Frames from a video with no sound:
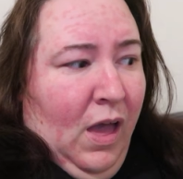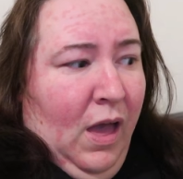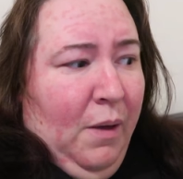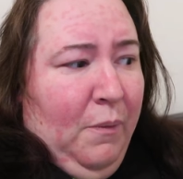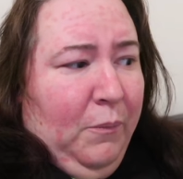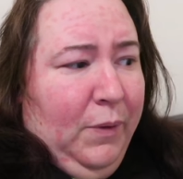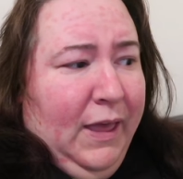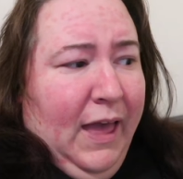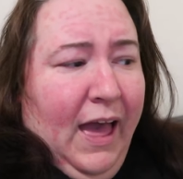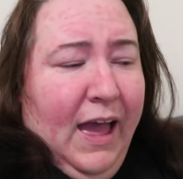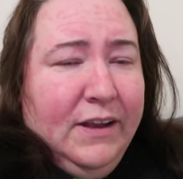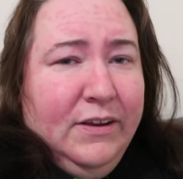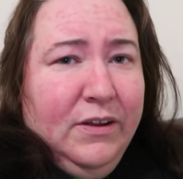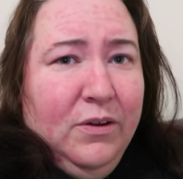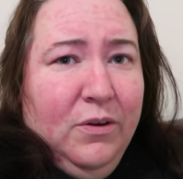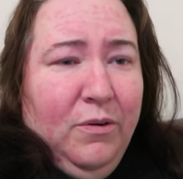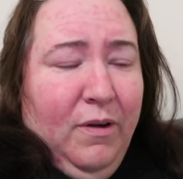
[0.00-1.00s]
We
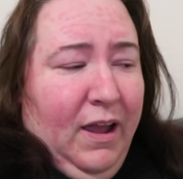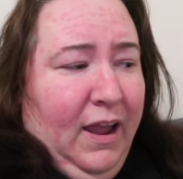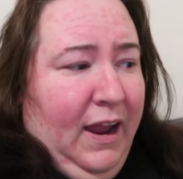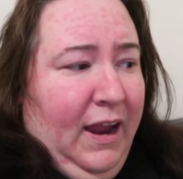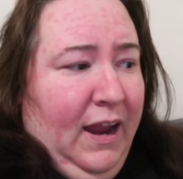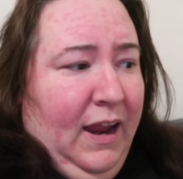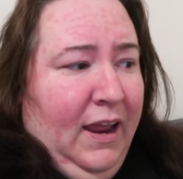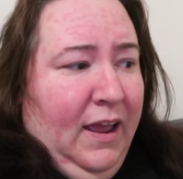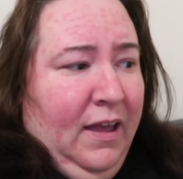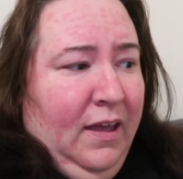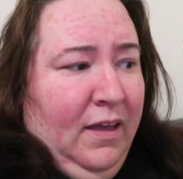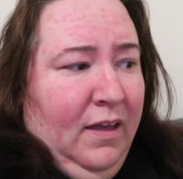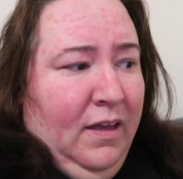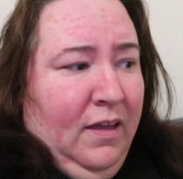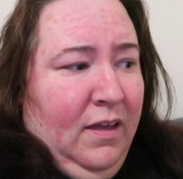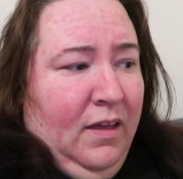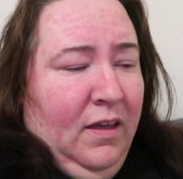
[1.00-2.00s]
had Craig
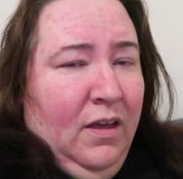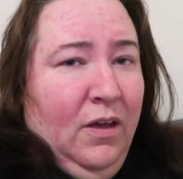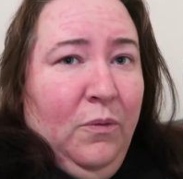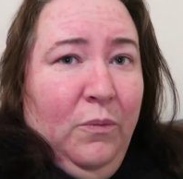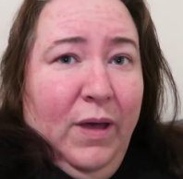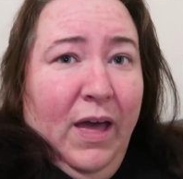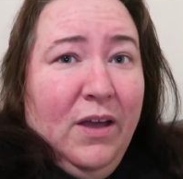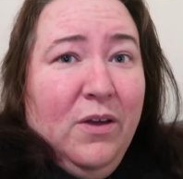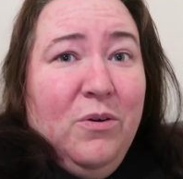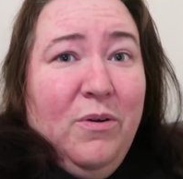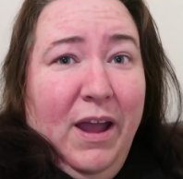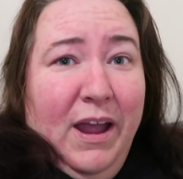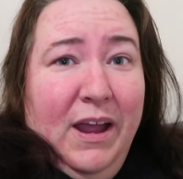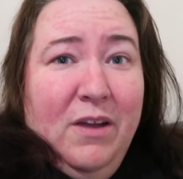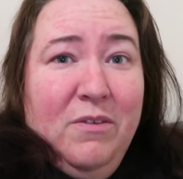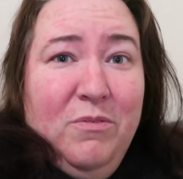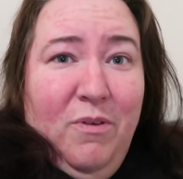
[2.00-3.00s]

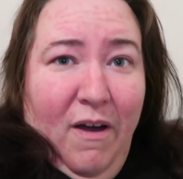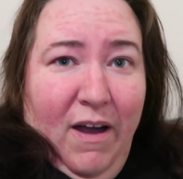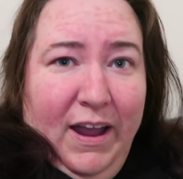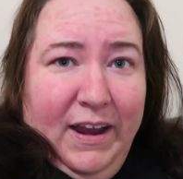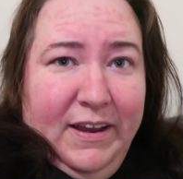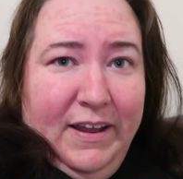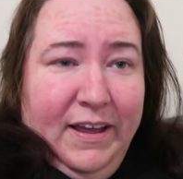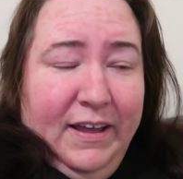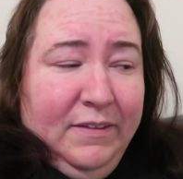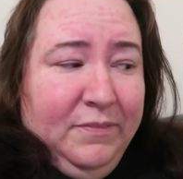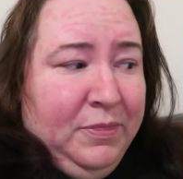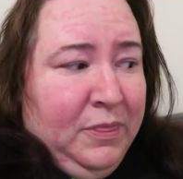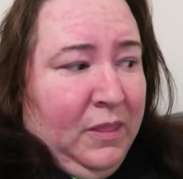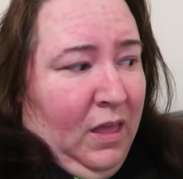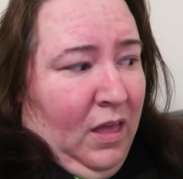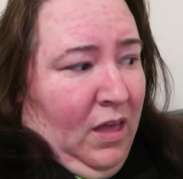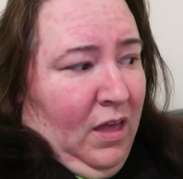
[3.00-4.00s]
Ryder.
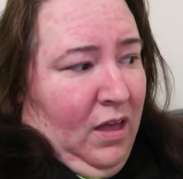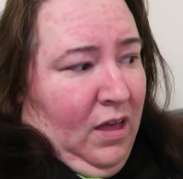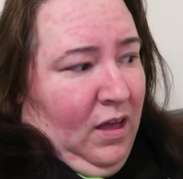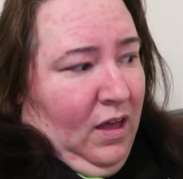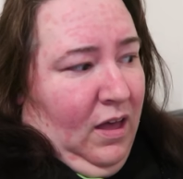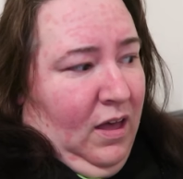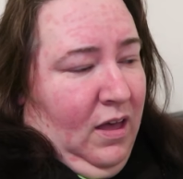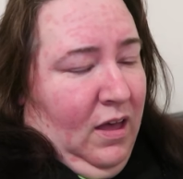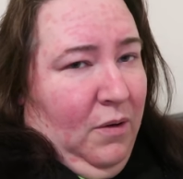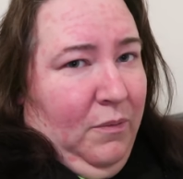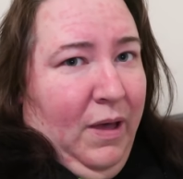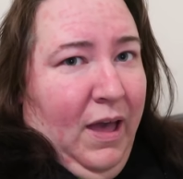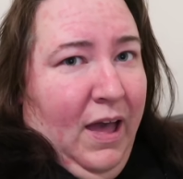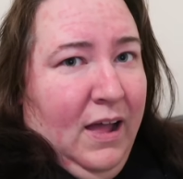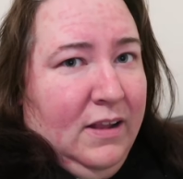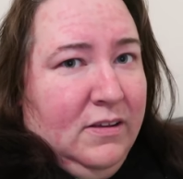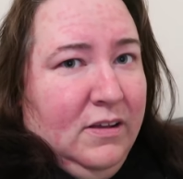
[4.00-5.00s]
We
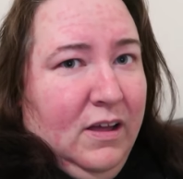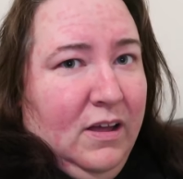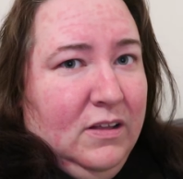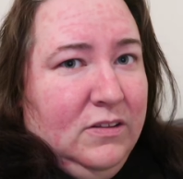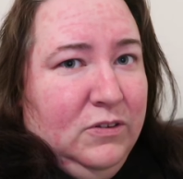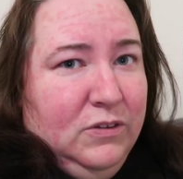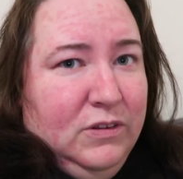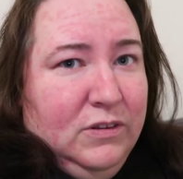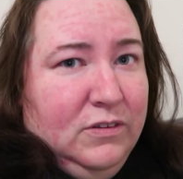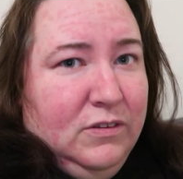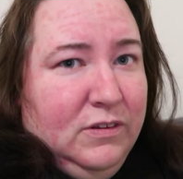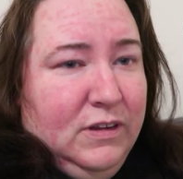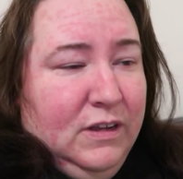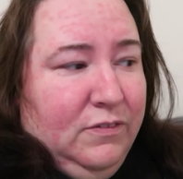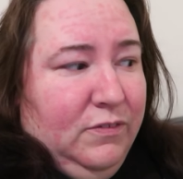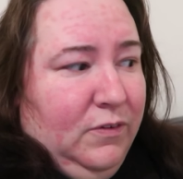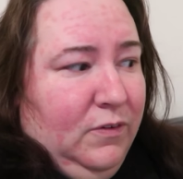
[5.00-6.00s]
had an
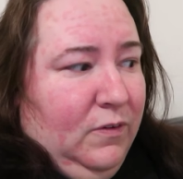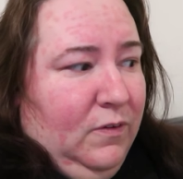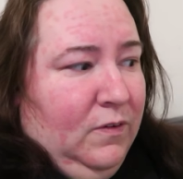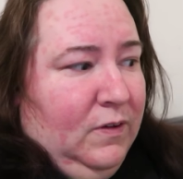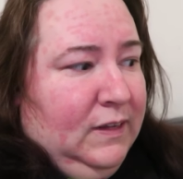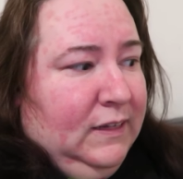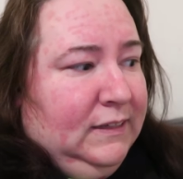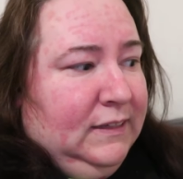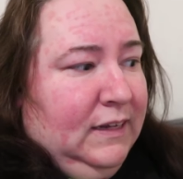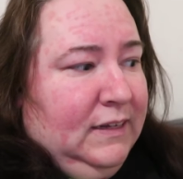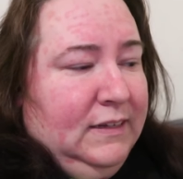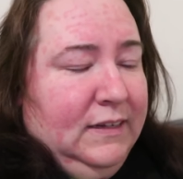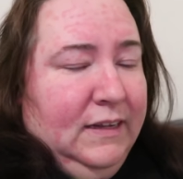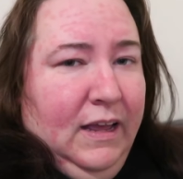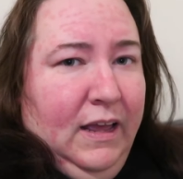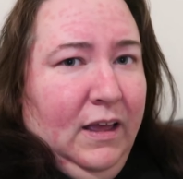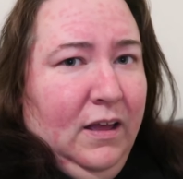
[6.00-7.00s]
understudy for
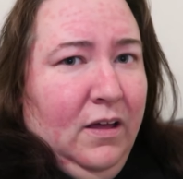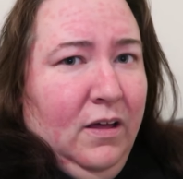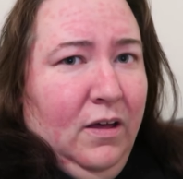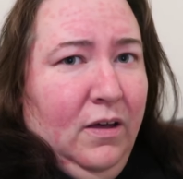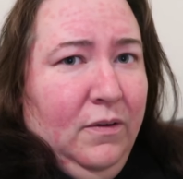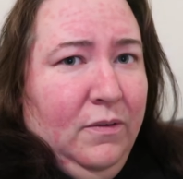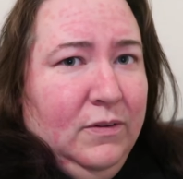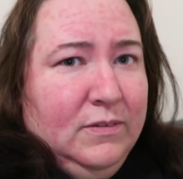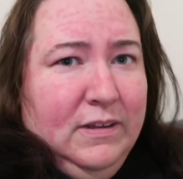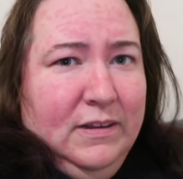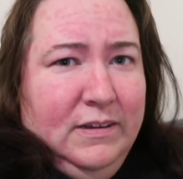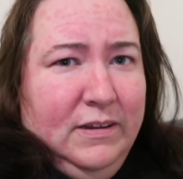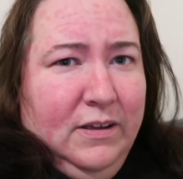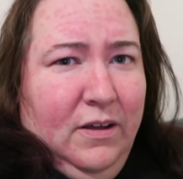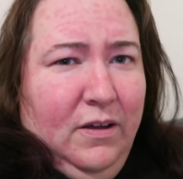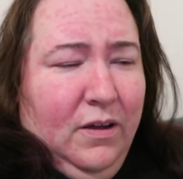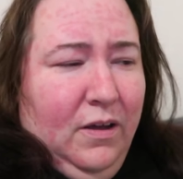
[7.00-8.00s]
Santiago,
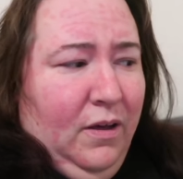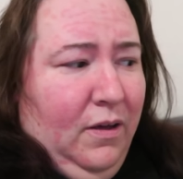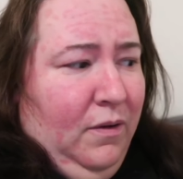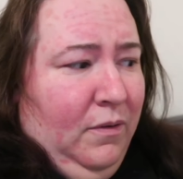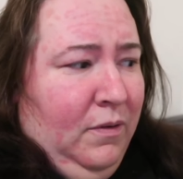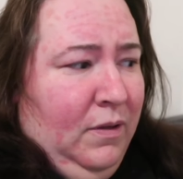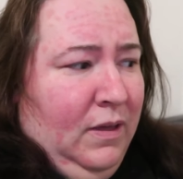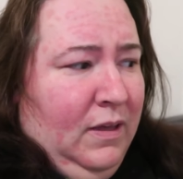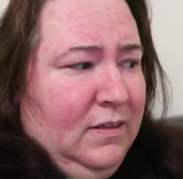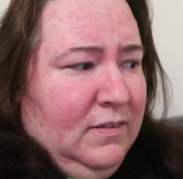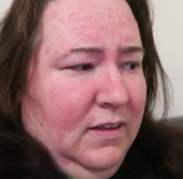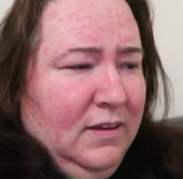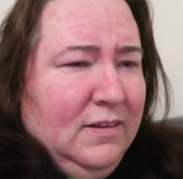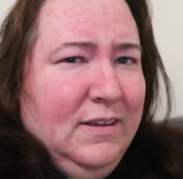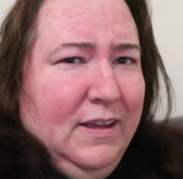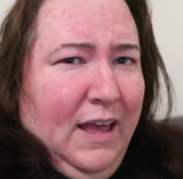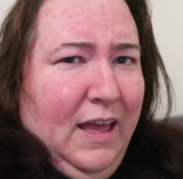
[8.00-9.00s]

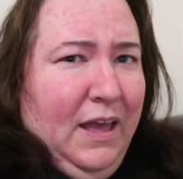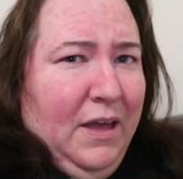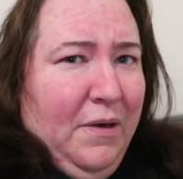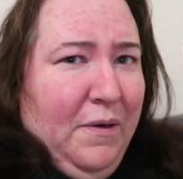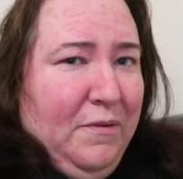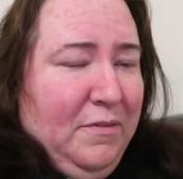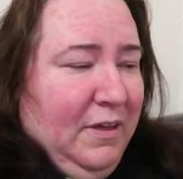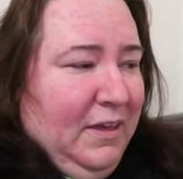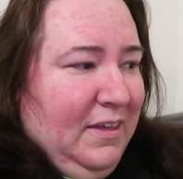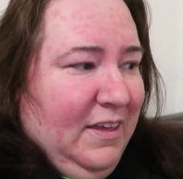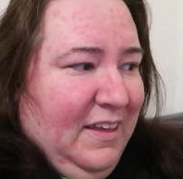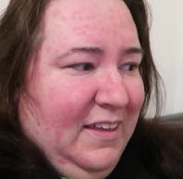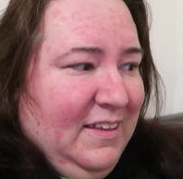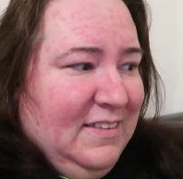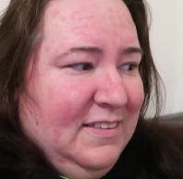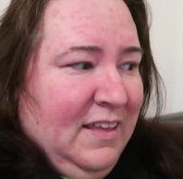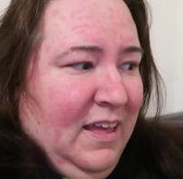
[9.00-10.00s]
I think it
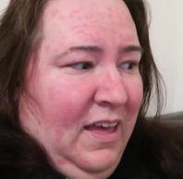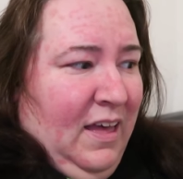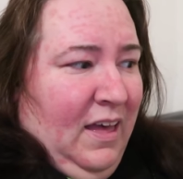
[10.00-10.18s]
is.